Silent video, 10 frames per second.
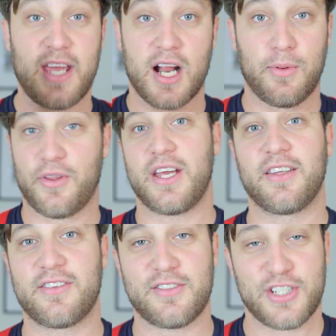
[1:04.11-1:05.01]
terrible
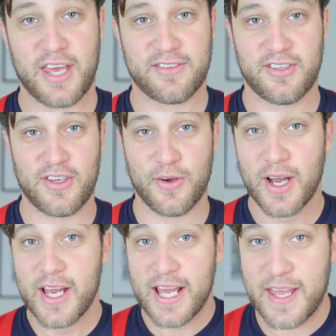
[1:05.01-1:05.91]
things that she has to
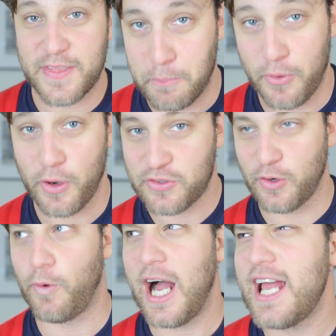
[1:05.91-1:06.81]
do in the book.
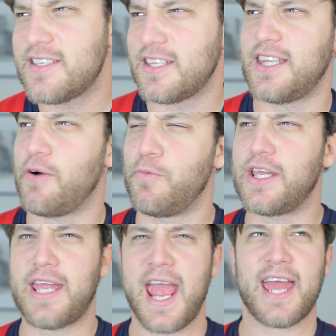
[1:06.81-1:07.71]
So why is it that
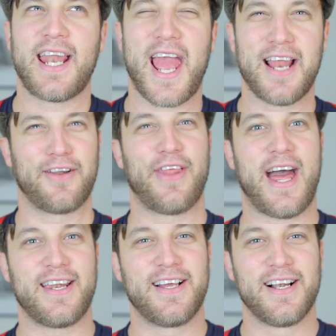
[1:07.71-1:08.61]
we can't handle
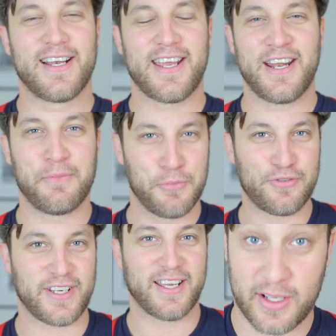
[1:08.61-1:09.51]
that in a
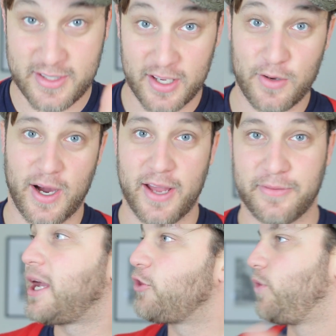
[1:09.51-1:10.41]
movie? I'll tell you why.
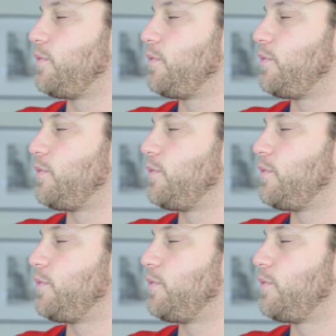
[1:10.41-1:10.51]
Because